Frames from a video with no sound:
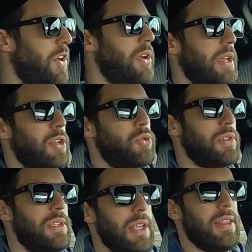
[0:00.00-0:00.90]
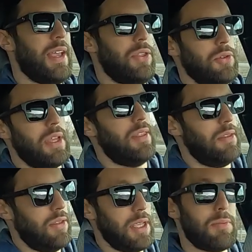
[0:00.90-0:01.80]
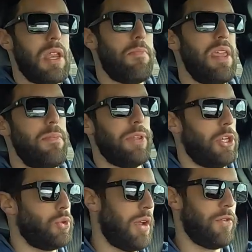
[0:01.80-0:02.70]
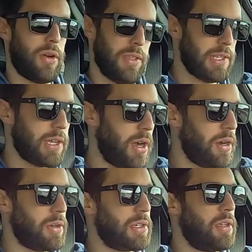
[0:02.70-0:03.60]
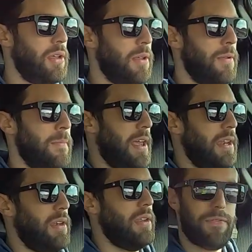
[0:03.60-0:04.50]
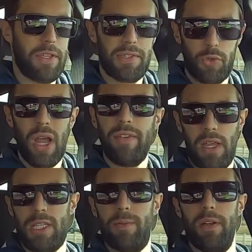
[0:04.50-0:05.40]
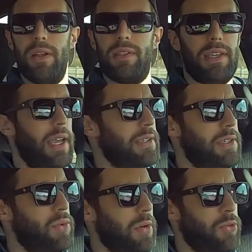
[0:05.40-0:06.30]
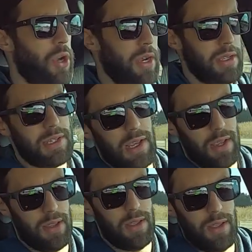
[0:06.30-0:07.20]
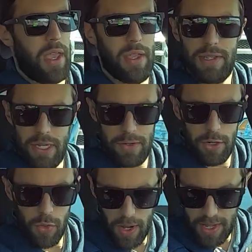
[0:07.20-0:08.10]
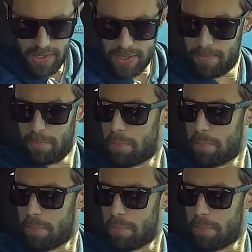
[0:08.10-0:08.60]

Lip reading: very interesting that there's this many people that drive around these cars that have this driving experience, I guess is what I'm trying to say. Interior wise,